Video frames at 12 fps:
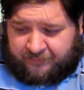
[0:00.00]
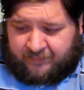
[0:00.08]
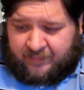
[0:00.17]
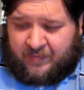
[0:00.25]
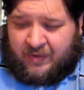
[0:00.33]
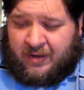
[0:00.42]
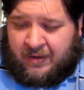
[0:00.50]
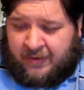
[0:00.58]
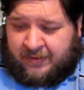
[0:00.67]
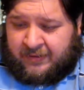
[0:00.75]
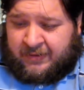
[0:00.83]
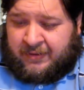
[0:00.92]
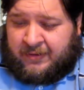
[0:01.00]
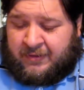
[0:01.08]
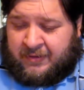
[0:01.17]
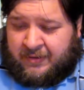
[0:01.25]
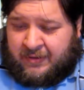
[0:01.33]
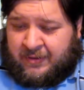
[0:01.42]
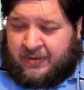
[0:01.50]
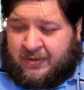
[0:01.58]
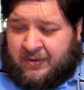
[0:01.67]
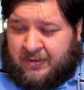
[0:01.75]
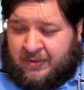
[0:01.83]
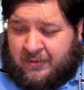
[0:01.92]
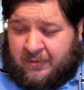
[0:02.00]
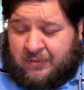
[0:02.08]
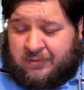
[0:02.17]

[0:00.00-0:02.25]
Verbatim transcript: So that's really not a big deal then.